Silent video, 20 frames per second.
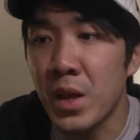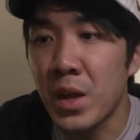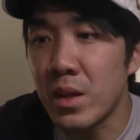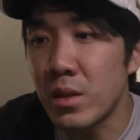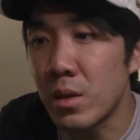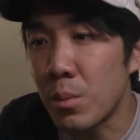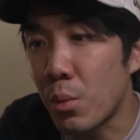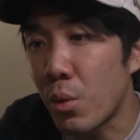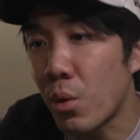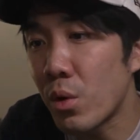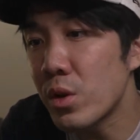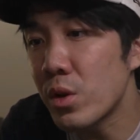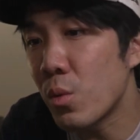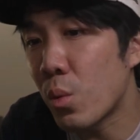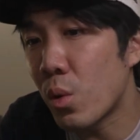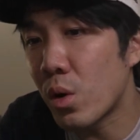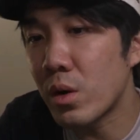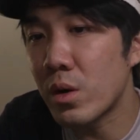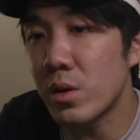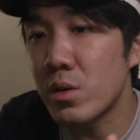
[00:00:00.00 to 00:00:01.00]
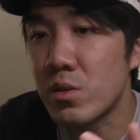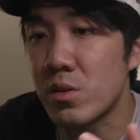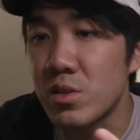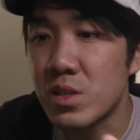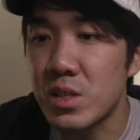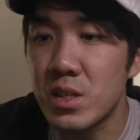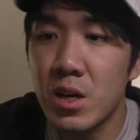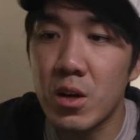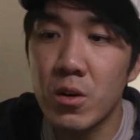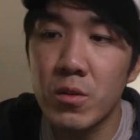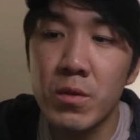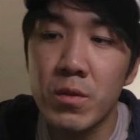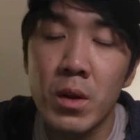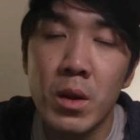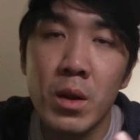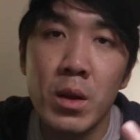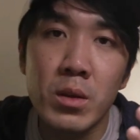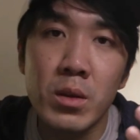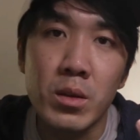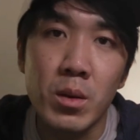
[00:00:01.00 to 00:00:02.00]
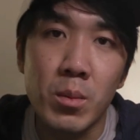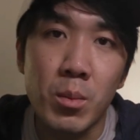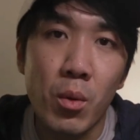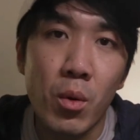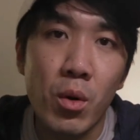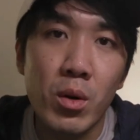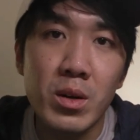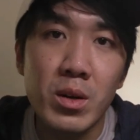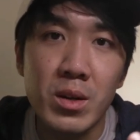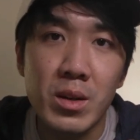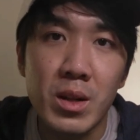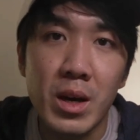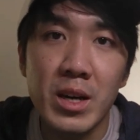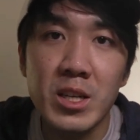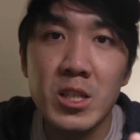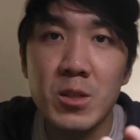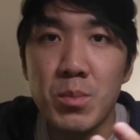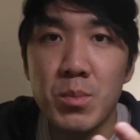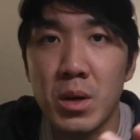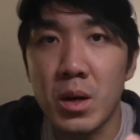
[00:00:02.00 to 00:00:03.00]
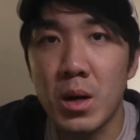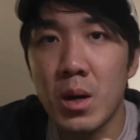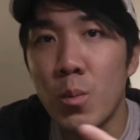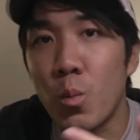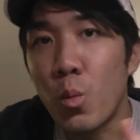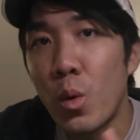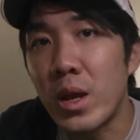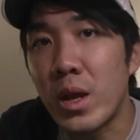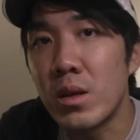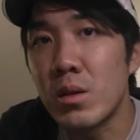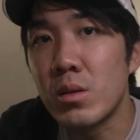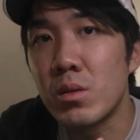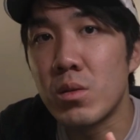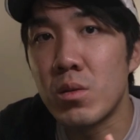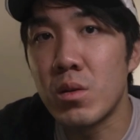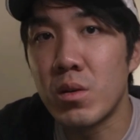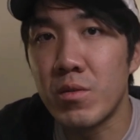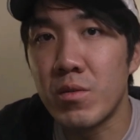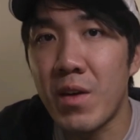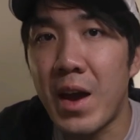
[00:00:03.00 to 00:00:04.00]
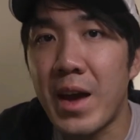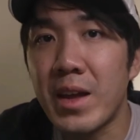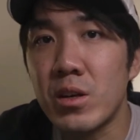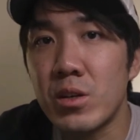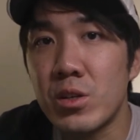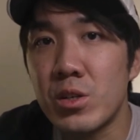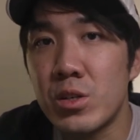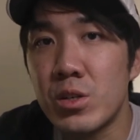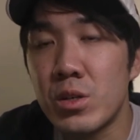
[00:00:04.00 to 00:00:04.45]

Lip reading: And the more you work on yourself, the more the dice become weighted to your advantage.